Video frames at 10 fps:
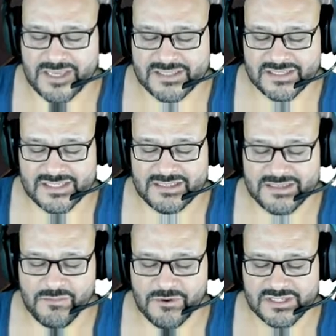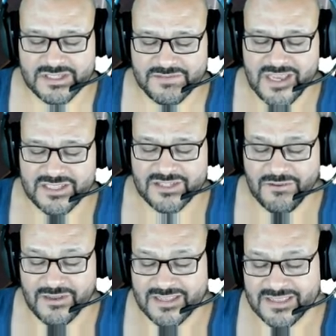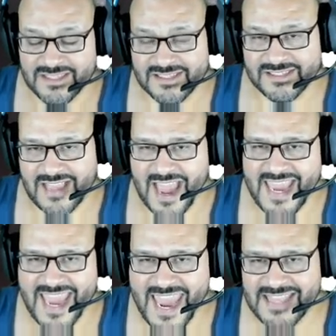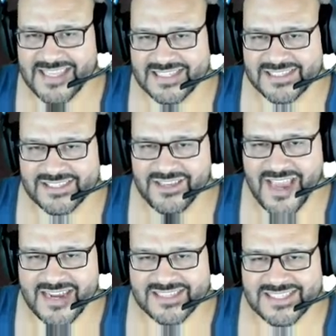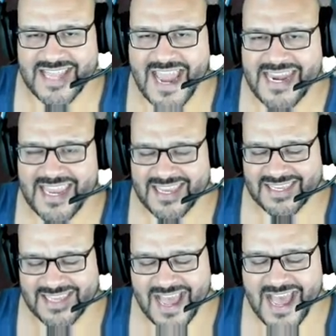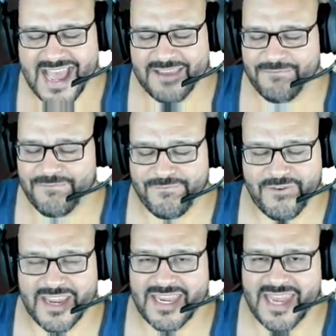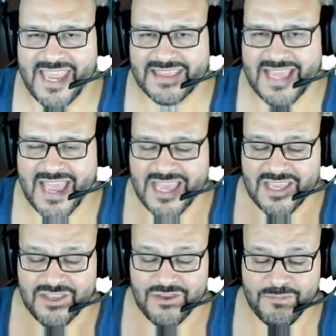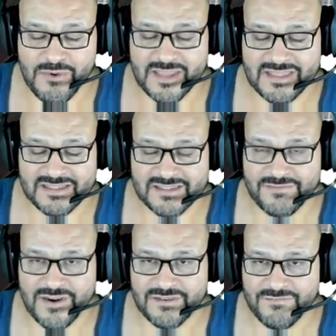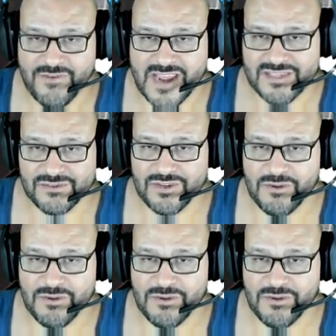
guys can see some more stuff. So this is, I hate this. You got to slide it. I freaking hate that. You break this, is very fragile. You